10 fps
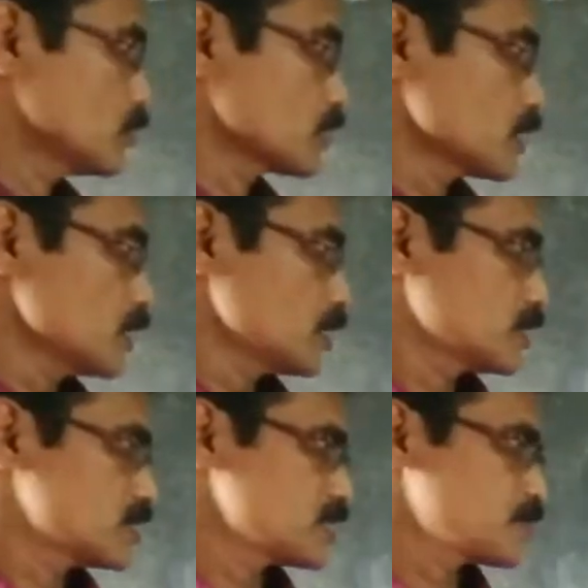Okay,
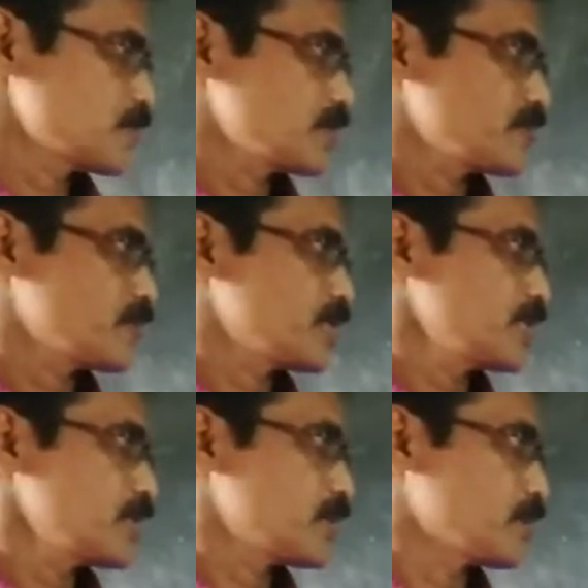this is p of a
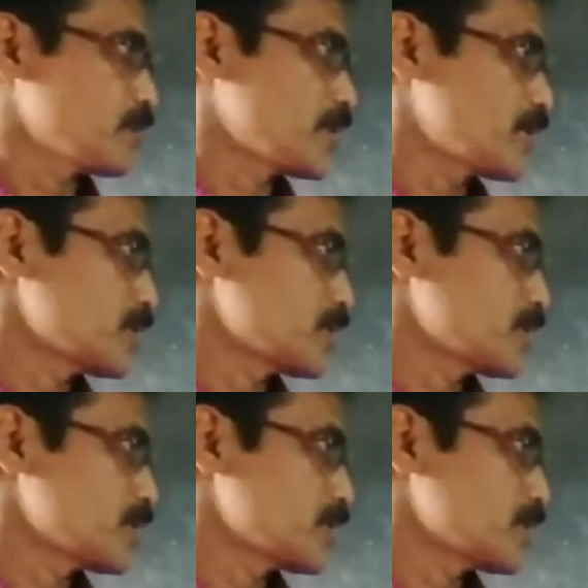remainder.